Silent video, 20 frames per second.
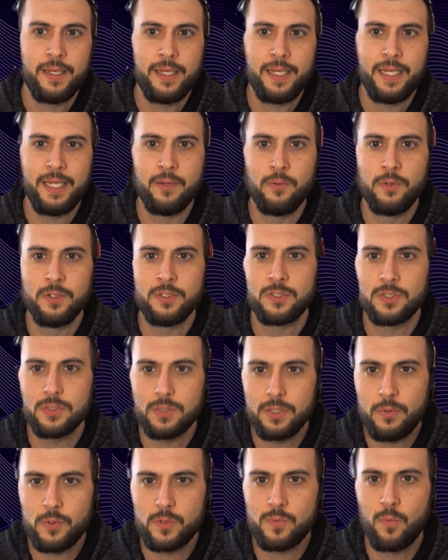It was
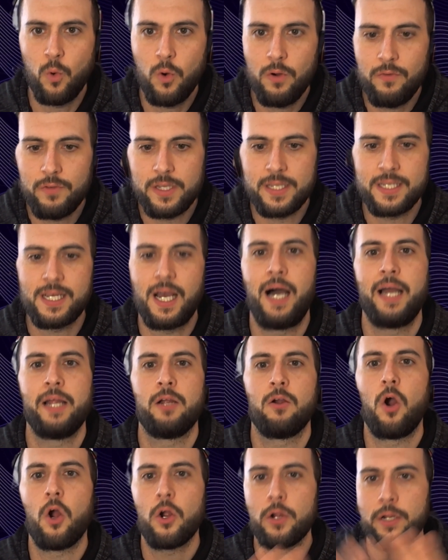more of an entire
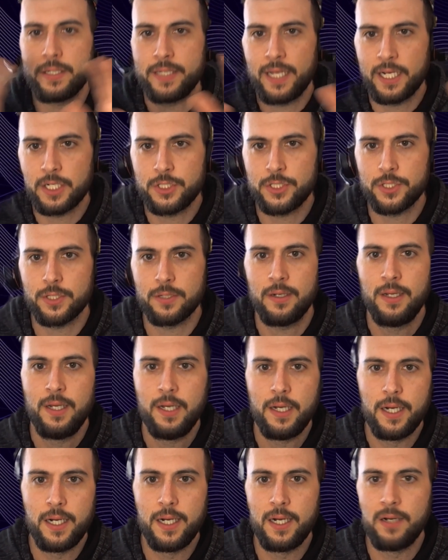architecture
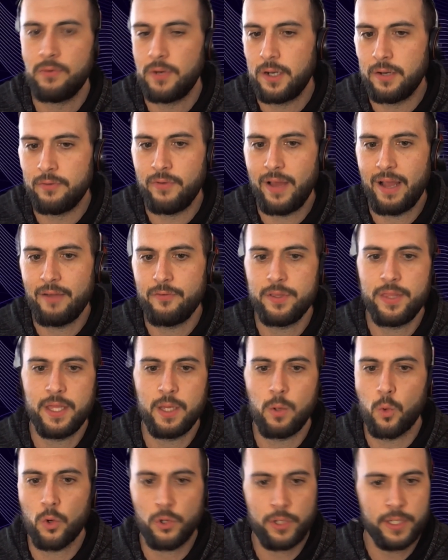of
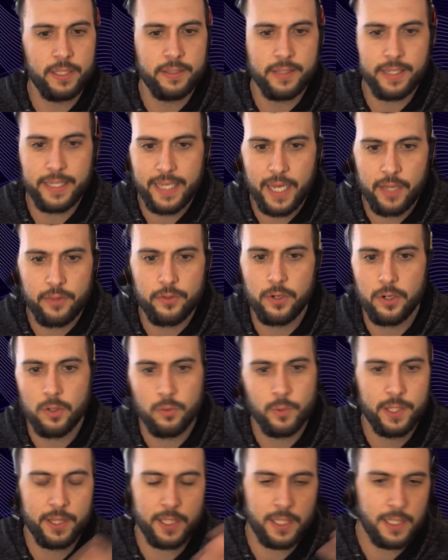everything working together
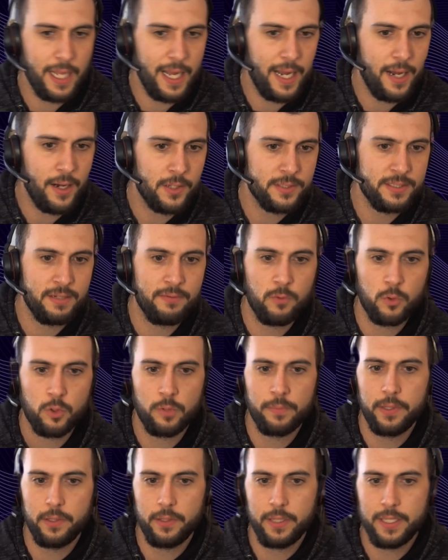with clouds and
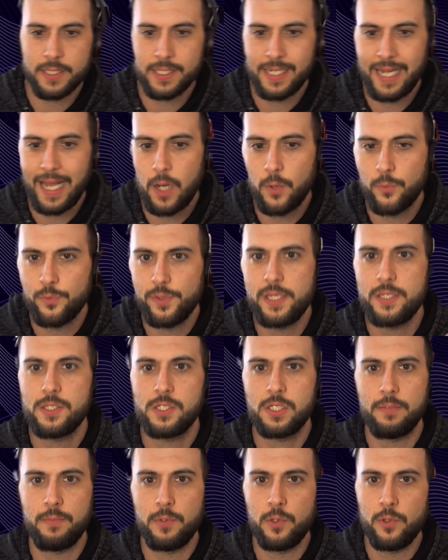vulnerabilities and how these
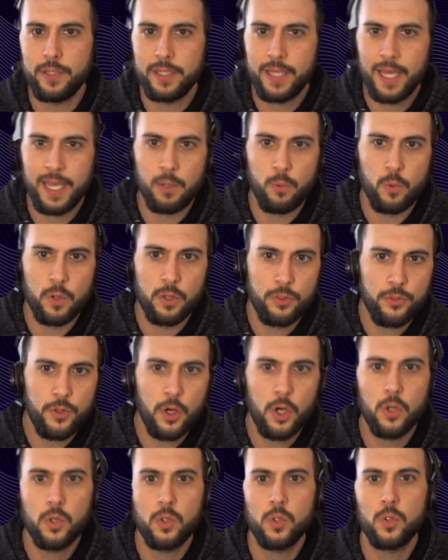communicate with
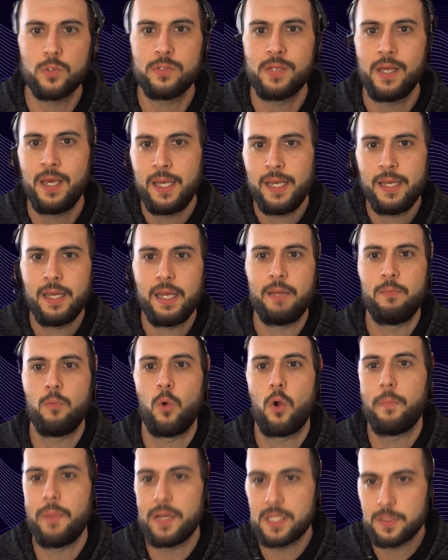those and
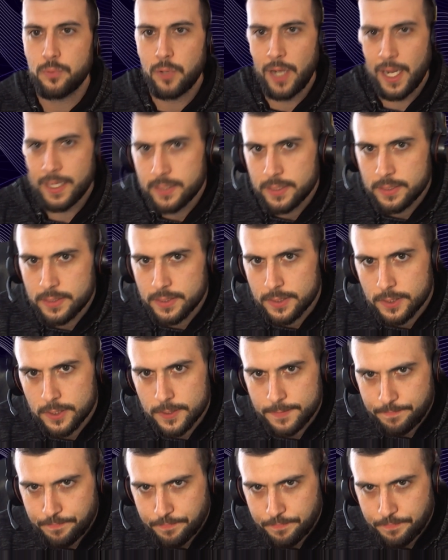more best practices.